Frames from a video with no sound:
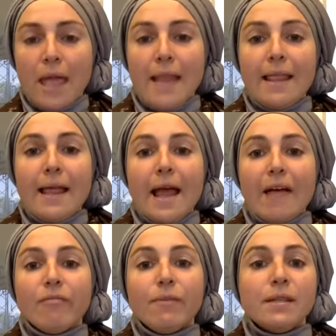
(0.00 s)
and that
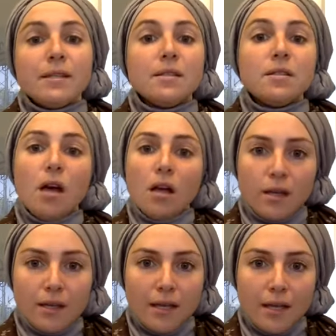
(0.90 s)
have been stuck
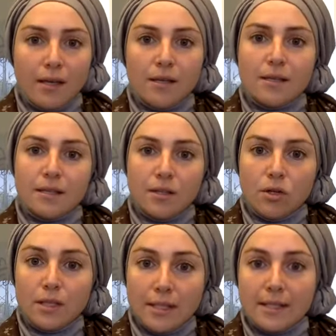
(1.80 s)
in a
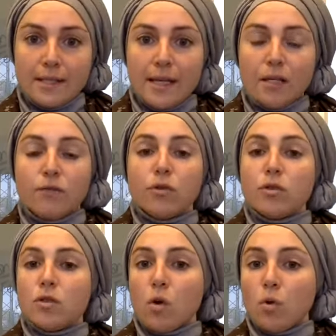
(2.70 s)
certain state for
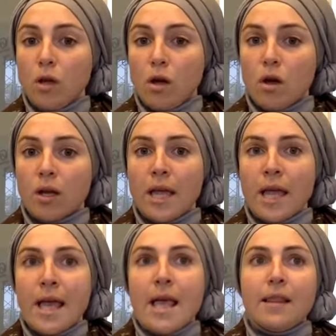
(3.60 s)
so long
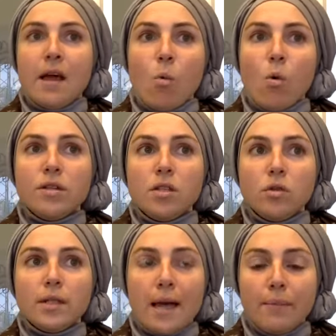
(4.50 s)
that once you tap
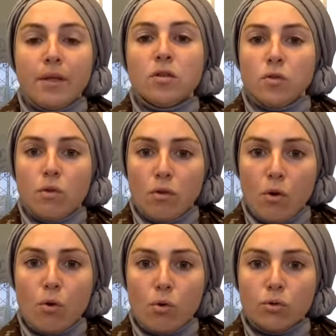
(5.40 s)
into
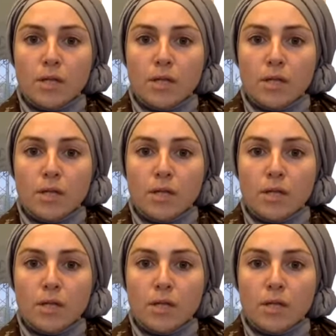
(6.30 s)
those,